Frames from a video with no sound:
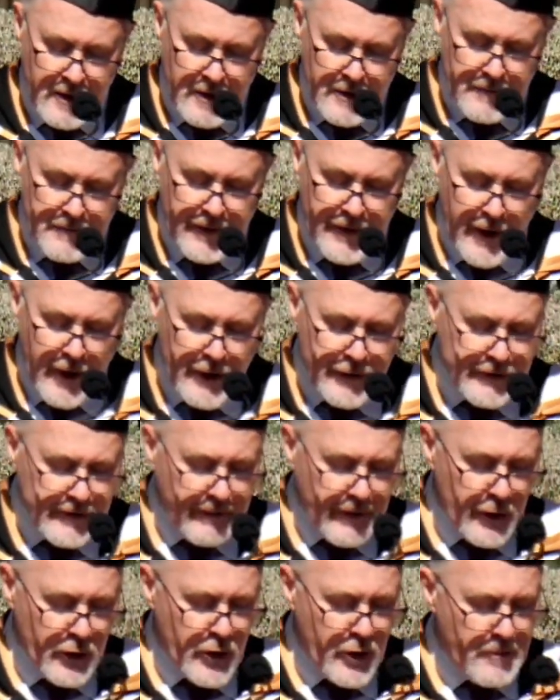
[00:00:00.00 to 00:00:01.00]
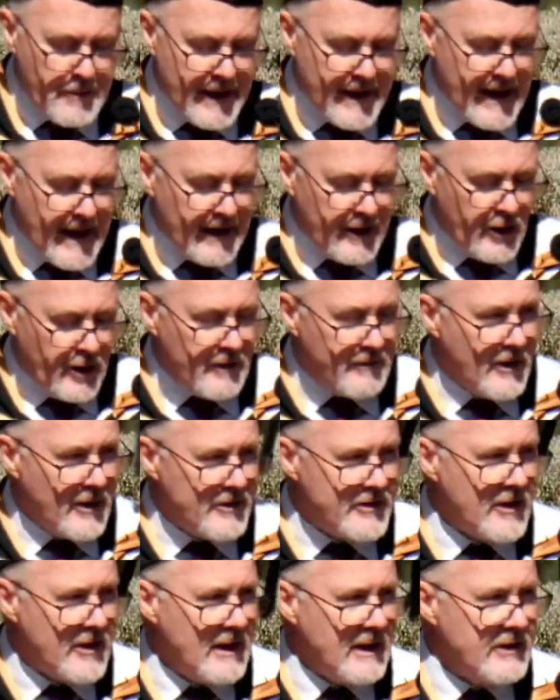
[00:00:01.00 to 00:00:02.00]
For those of you who began
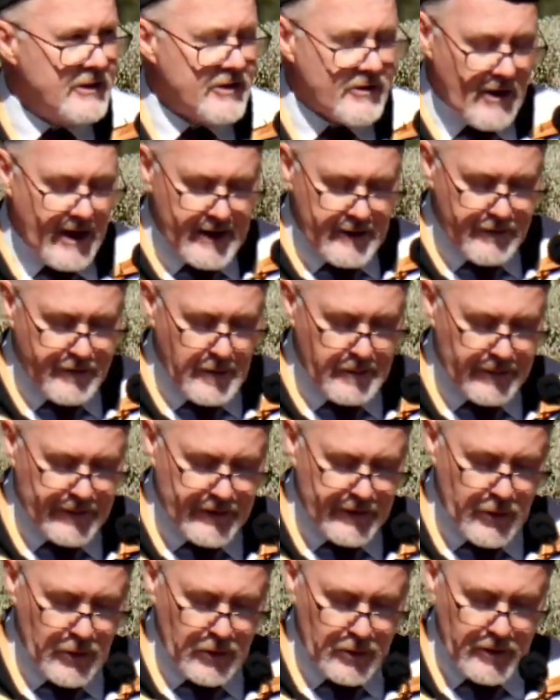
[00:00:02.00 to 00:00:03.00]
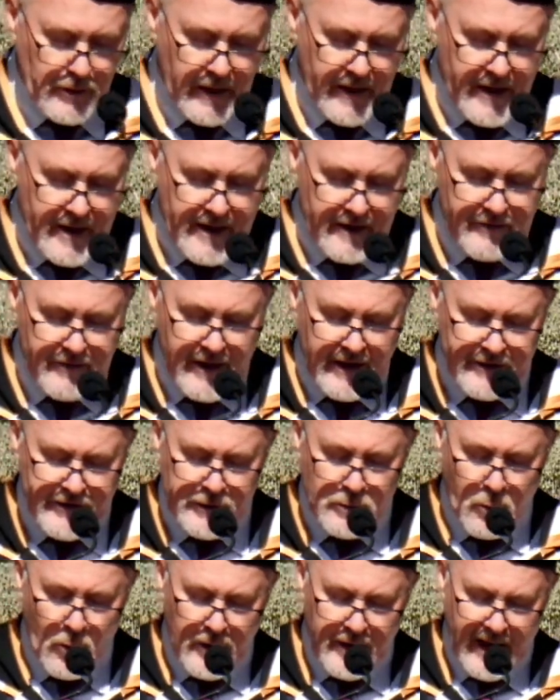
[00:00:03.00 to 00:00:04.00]
university straight from school,
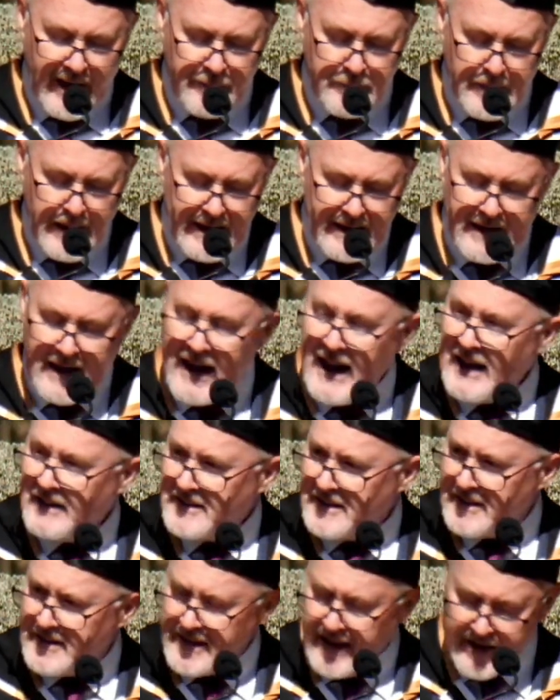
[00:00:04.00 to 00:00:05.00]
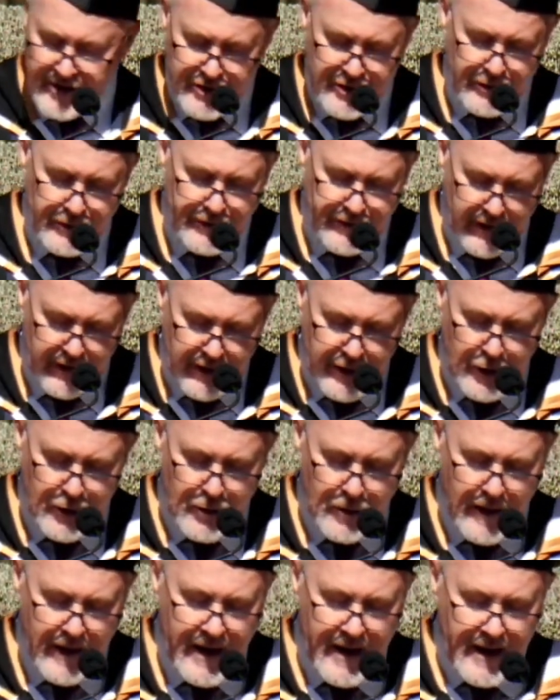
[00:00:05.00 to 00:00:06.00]
this would have been as essential to
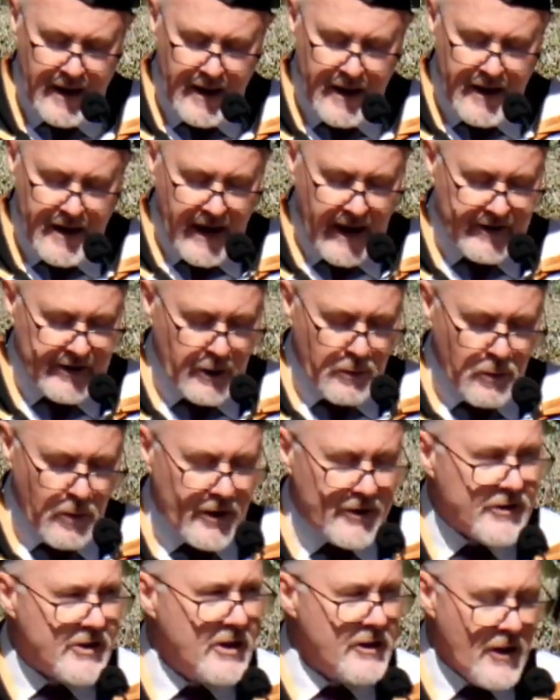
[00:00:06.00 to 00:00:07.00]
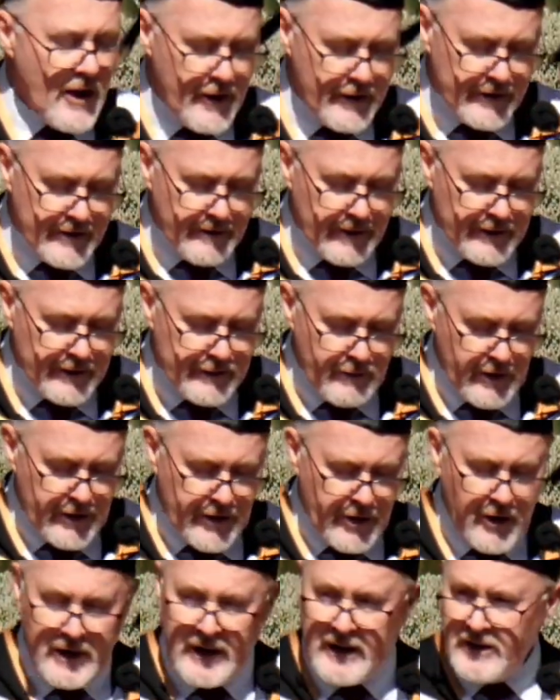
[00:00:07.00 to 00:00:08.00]
you as it was to those of us
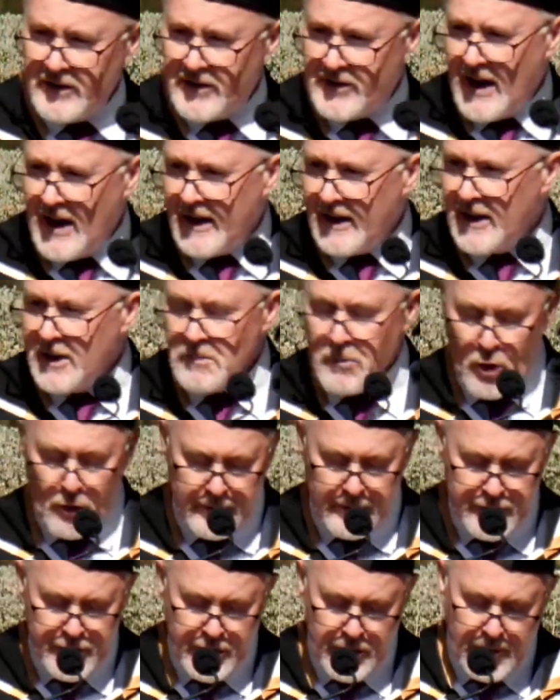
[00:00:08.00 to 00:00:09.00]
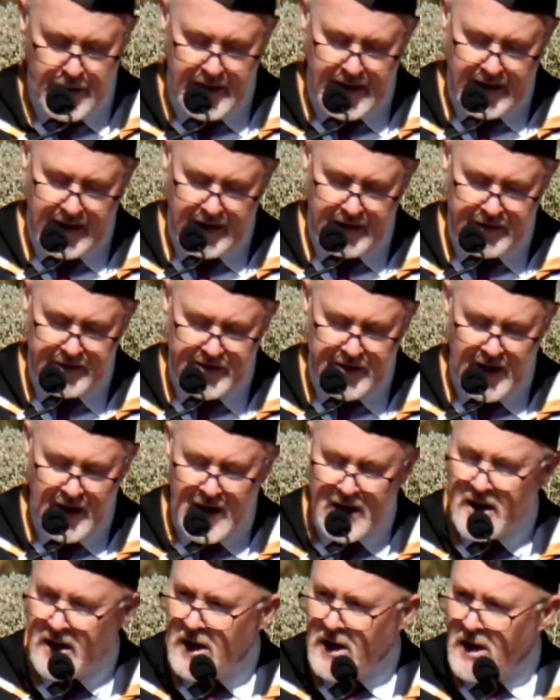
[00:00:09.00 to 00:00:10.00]
returning to study in more mature years.
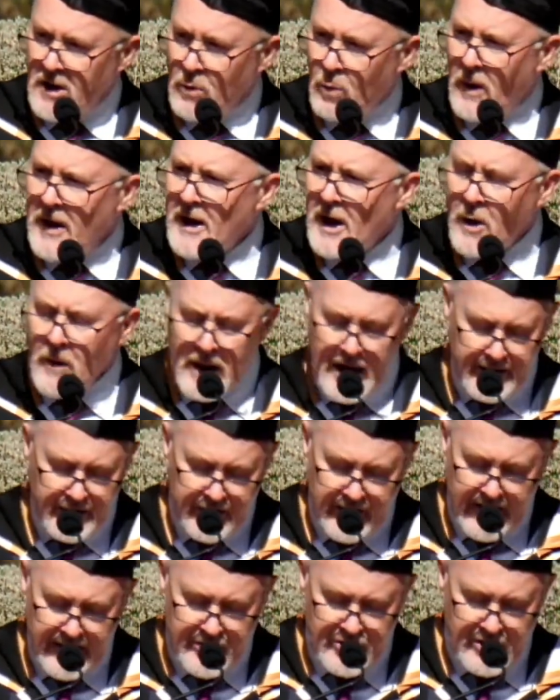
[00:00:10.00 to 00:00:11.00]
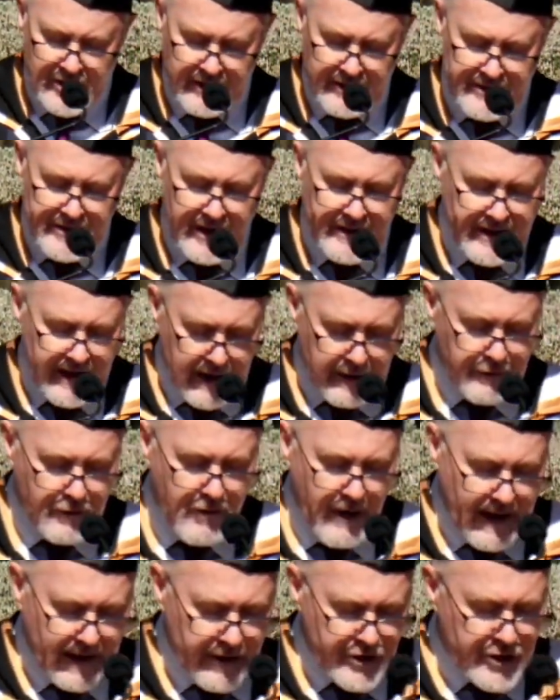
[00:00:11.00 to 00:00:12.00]
We owe our teachers a debt of
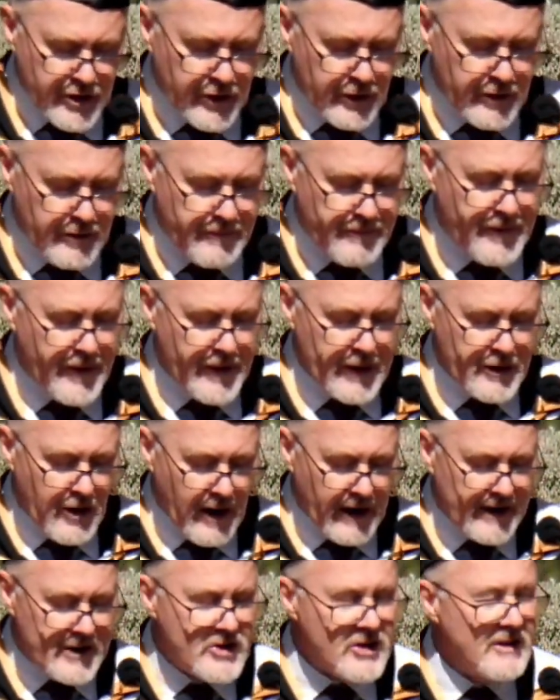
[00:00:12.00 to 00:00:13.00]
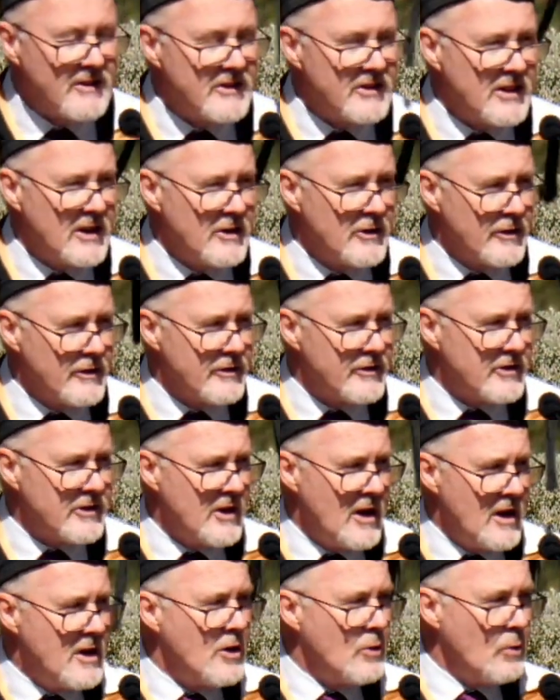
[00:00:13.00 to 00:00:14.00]
gratitude for the knowledge and skills
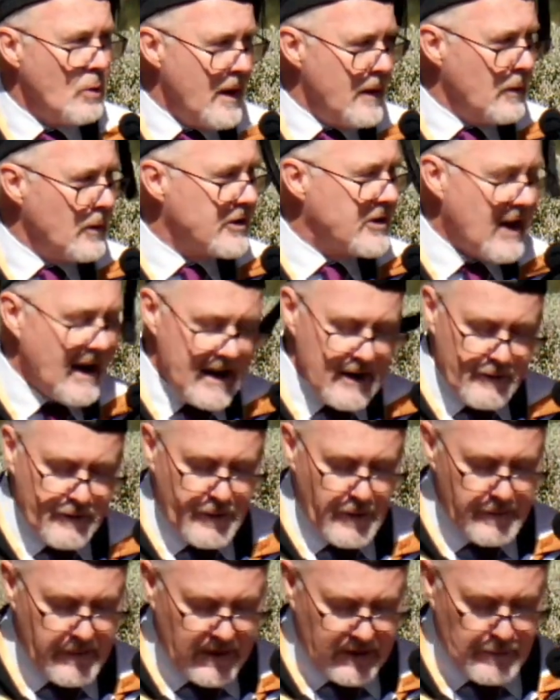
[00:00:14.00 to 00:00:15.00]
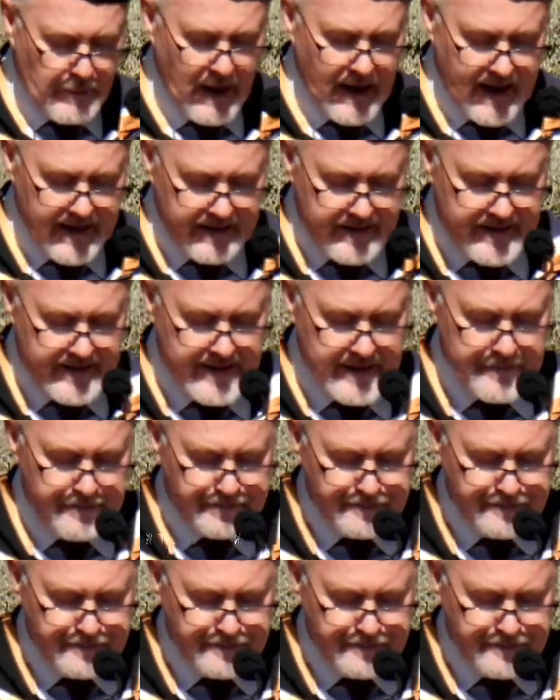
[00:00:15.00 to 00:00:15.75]
we will take from this place.